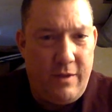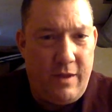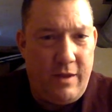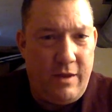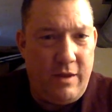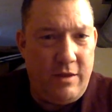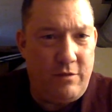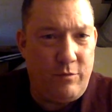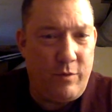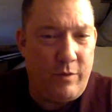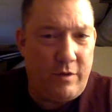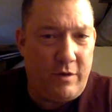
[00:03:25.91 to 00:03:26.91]

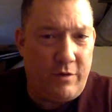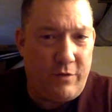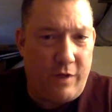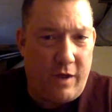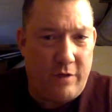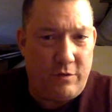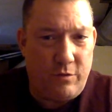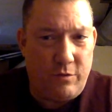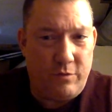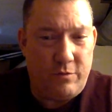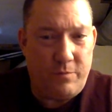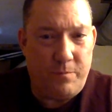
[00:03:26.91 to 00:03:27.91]
We went to different high
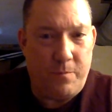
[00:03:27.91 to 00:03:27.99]
schools.